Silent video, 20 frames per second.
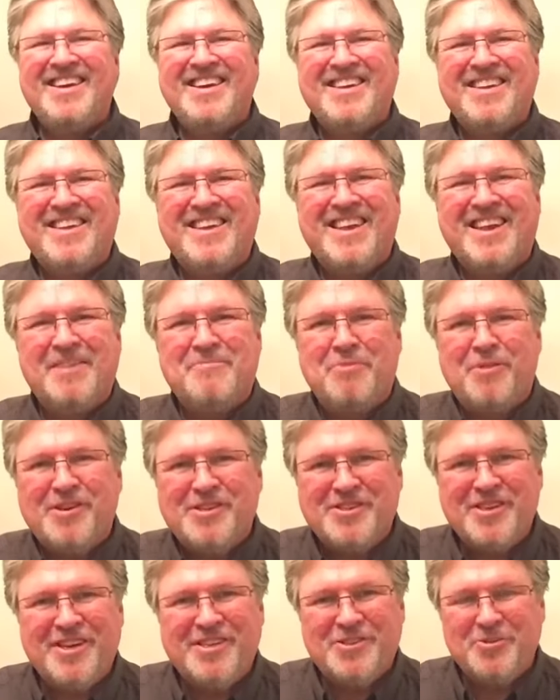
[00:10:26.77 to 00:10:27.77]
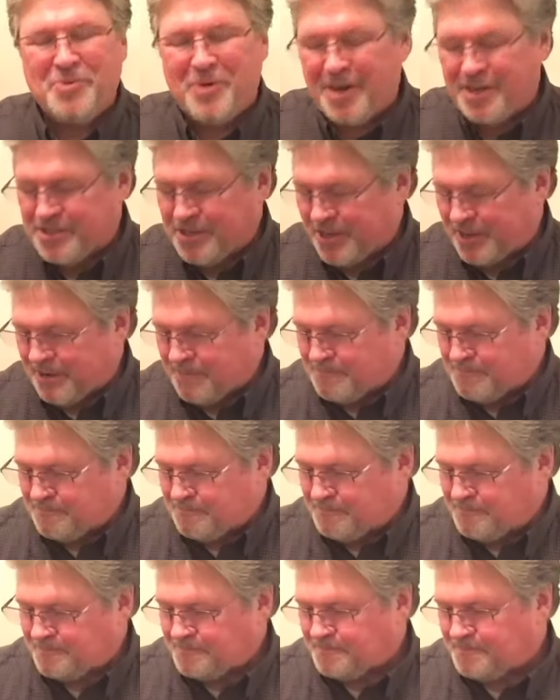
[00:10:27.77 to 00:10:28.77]
and I appreciate you watching.
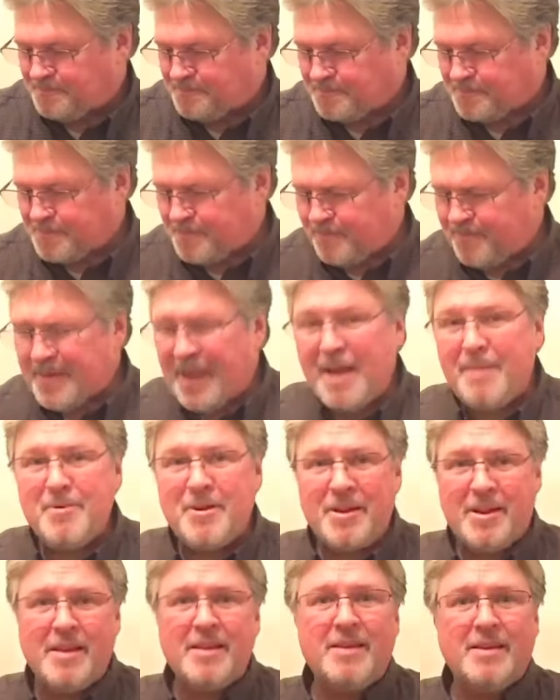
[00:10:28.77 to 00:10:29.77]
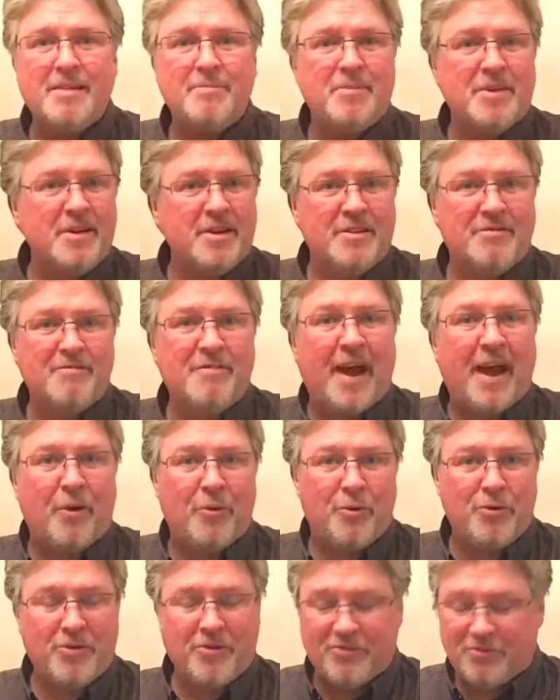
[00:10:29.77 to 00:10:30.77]
I'm gonna I'm gonna
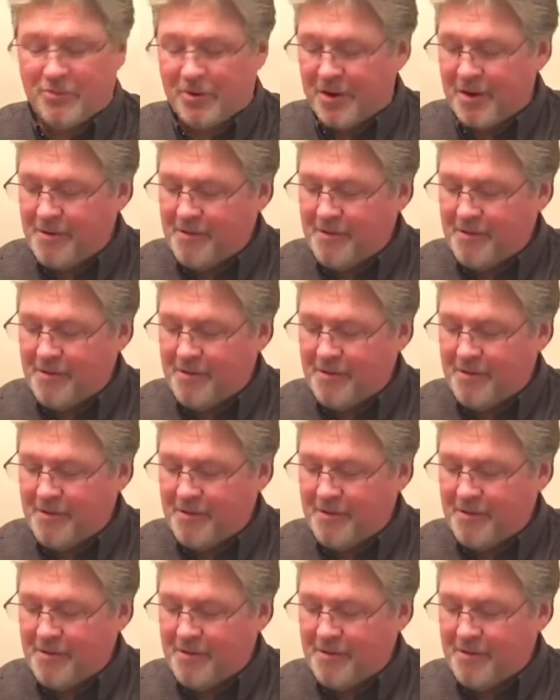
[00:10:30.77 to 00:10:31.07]
devour this one.